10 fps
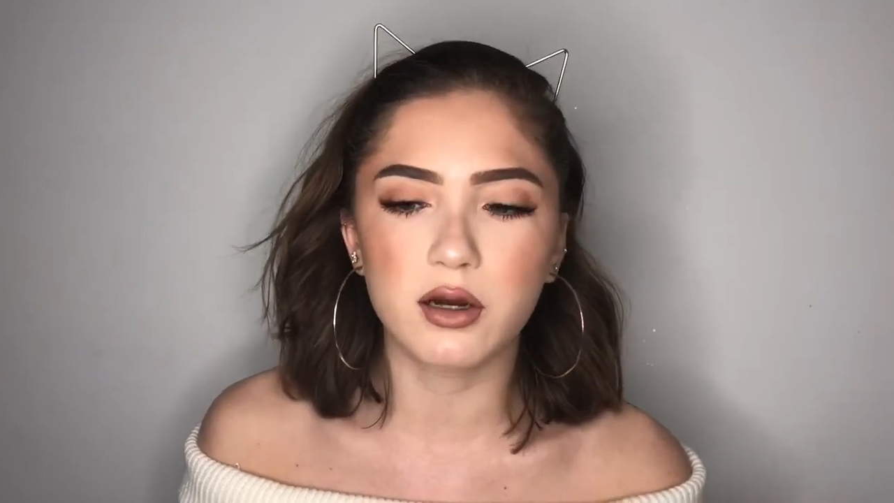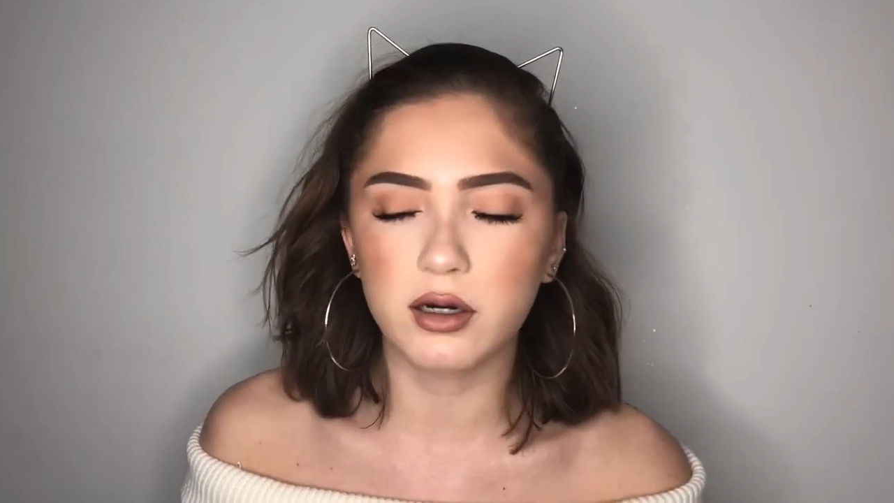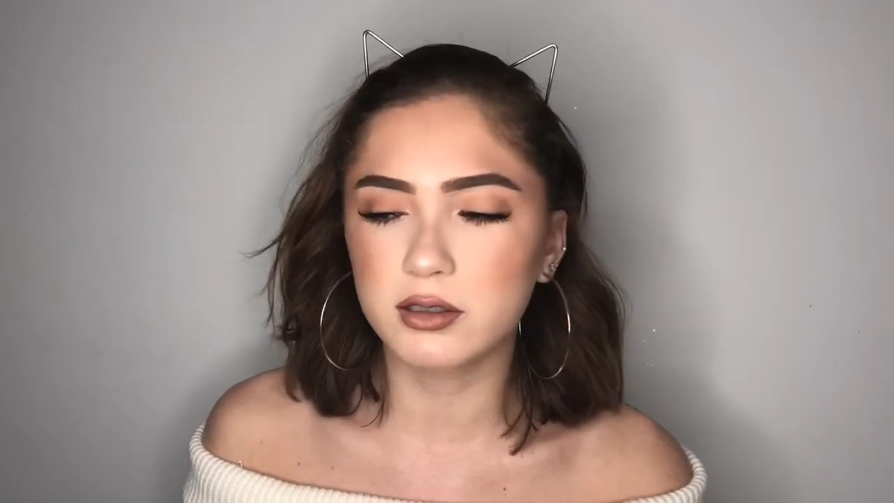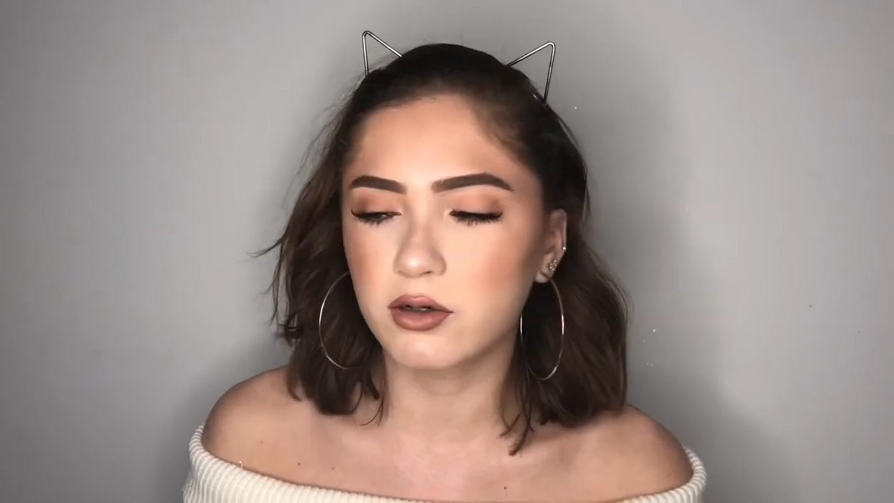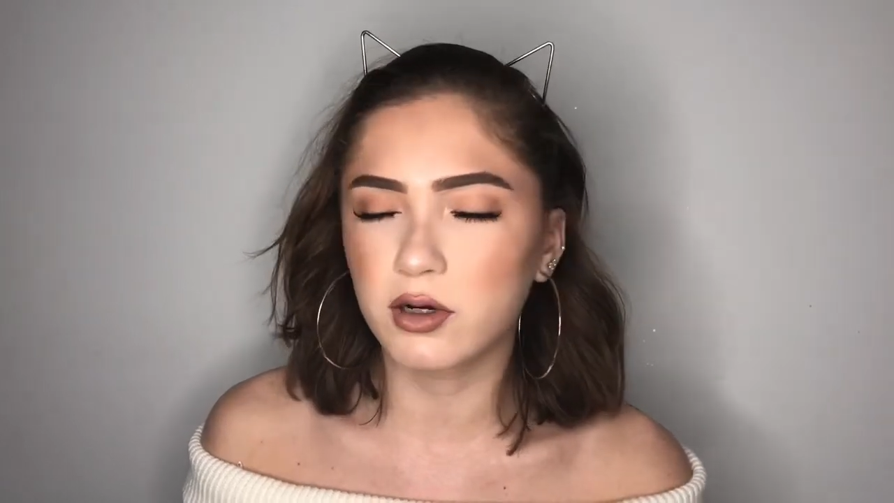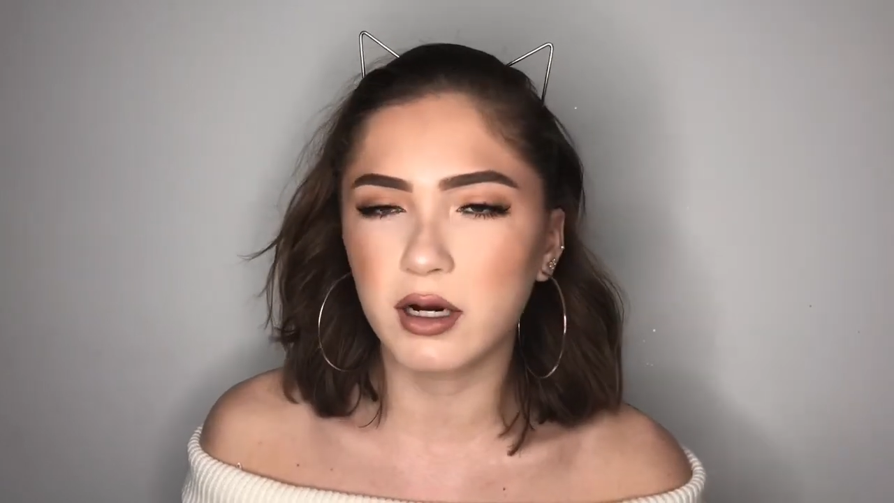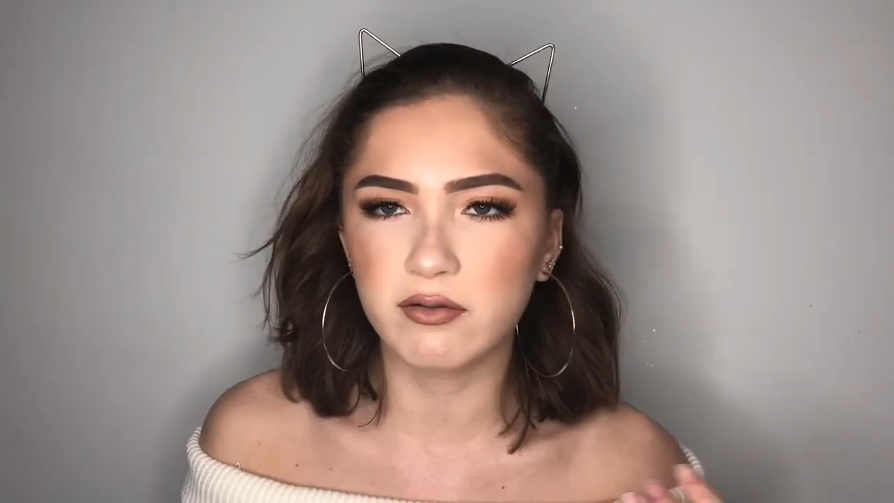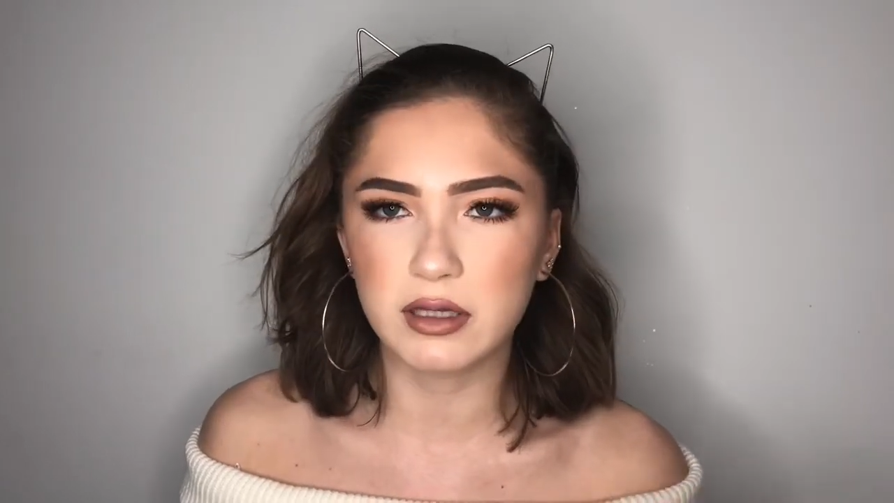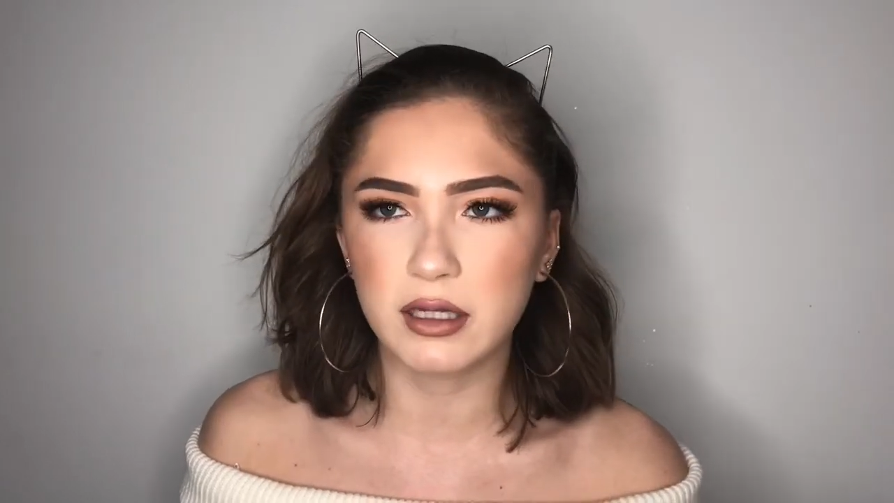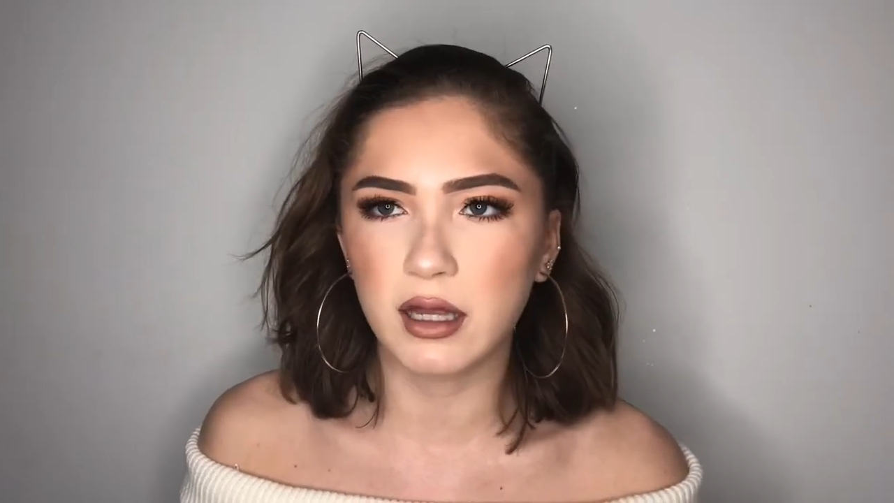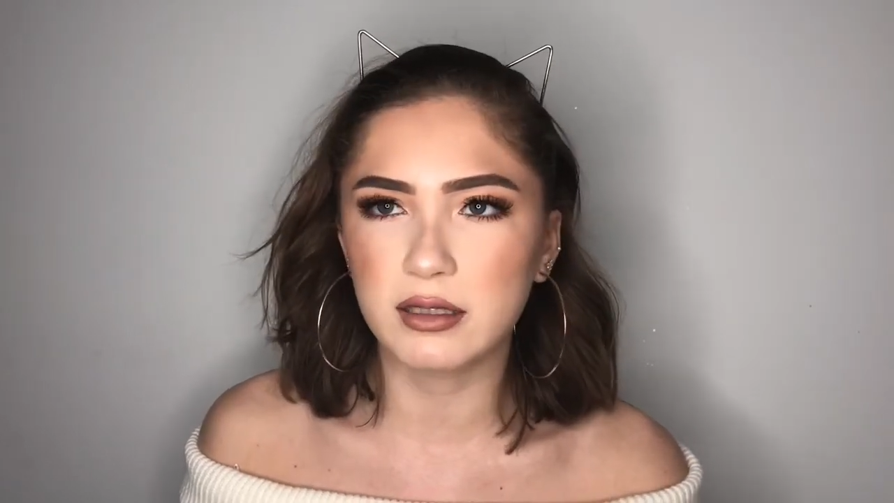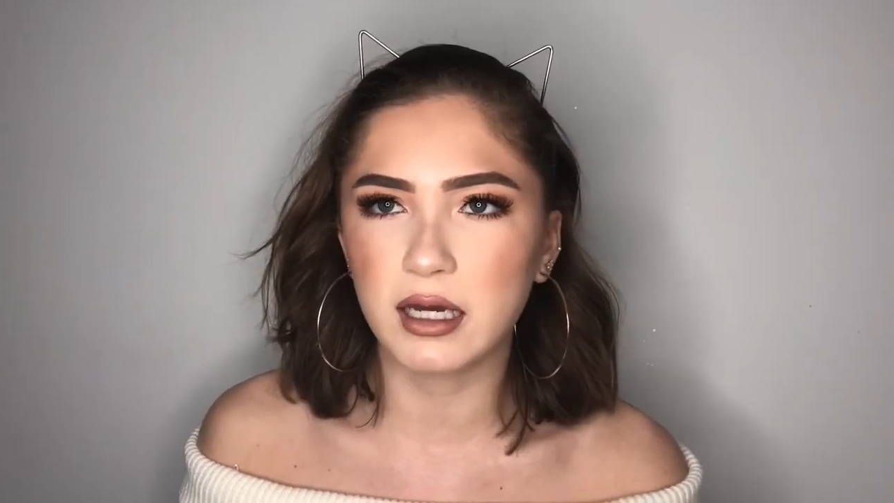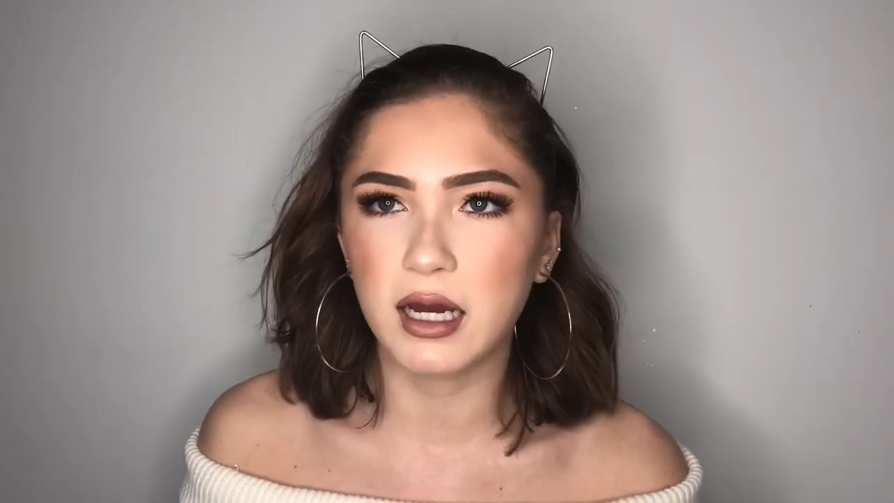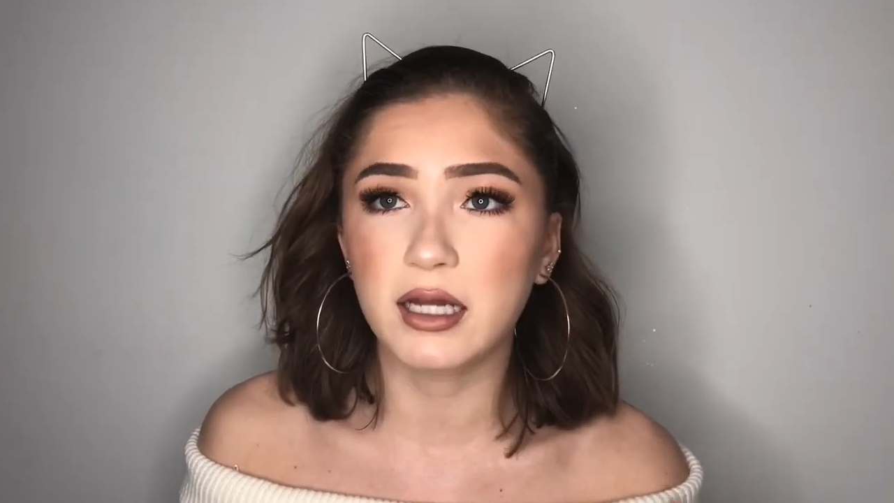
contour, everything like that,